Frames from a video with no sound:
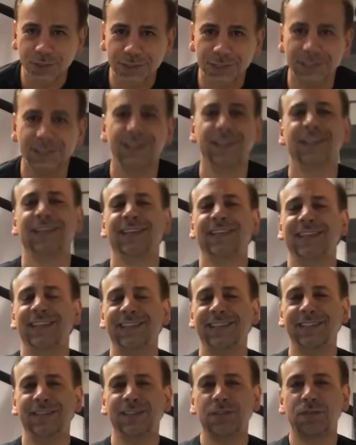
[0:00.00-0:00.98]
course,
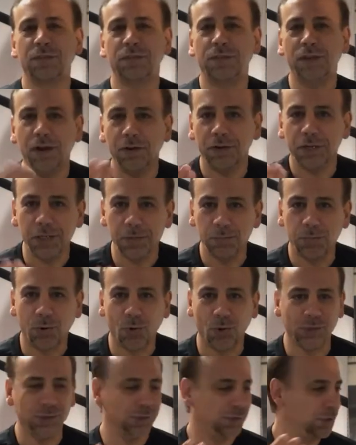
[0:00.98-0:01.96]
it is
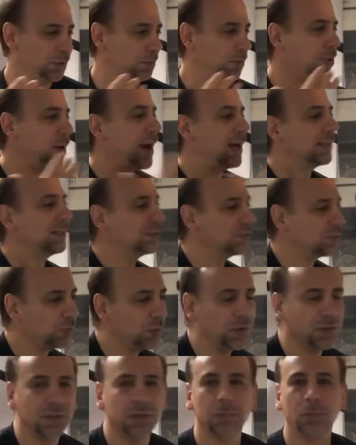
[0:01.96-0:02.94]
very important to
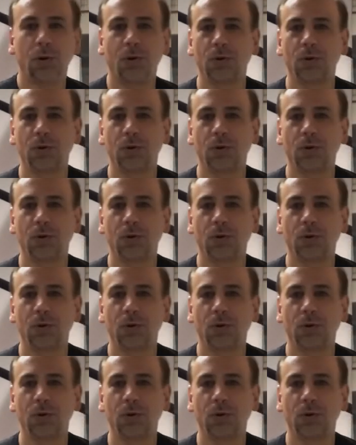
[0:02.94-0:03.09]
practice